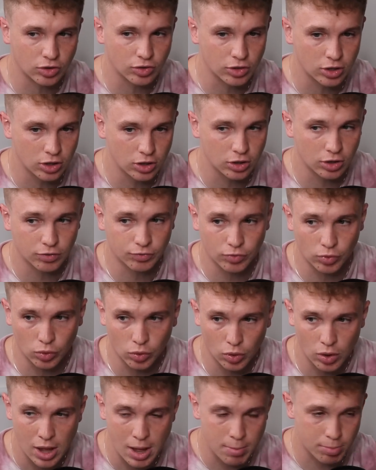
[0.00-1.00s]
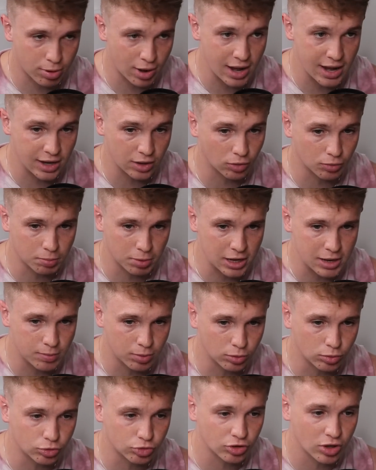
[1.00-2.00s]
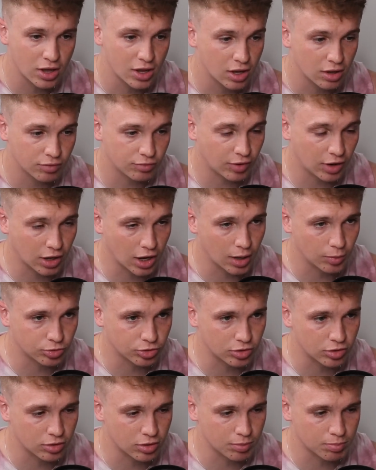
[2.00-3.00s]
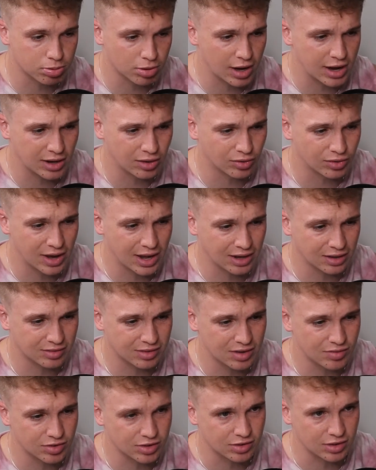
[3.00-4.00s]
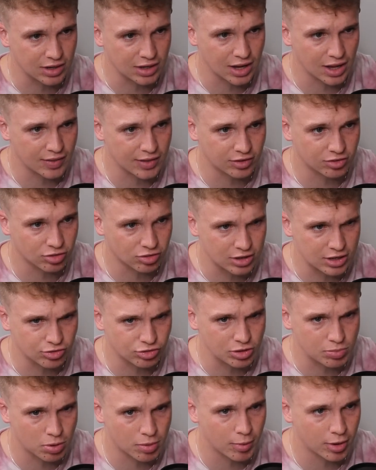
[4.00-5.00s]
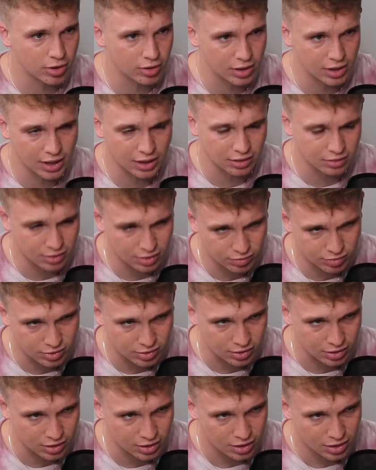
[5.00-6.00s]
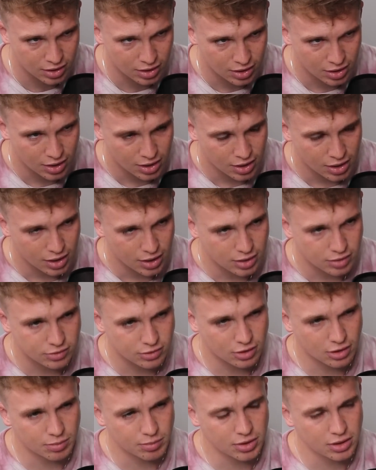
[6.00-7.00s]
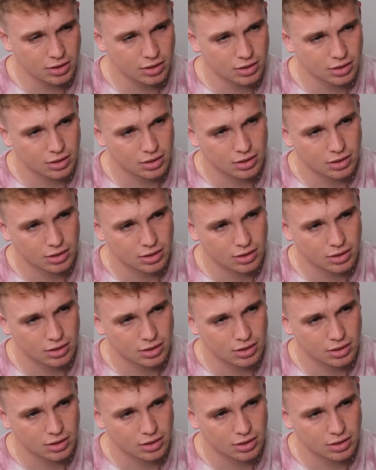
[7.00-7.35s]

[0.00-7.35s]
on the look for preying on people's fuck-ups and preying on negativity, and they're just literally promoting negativity. Do you know what I mean?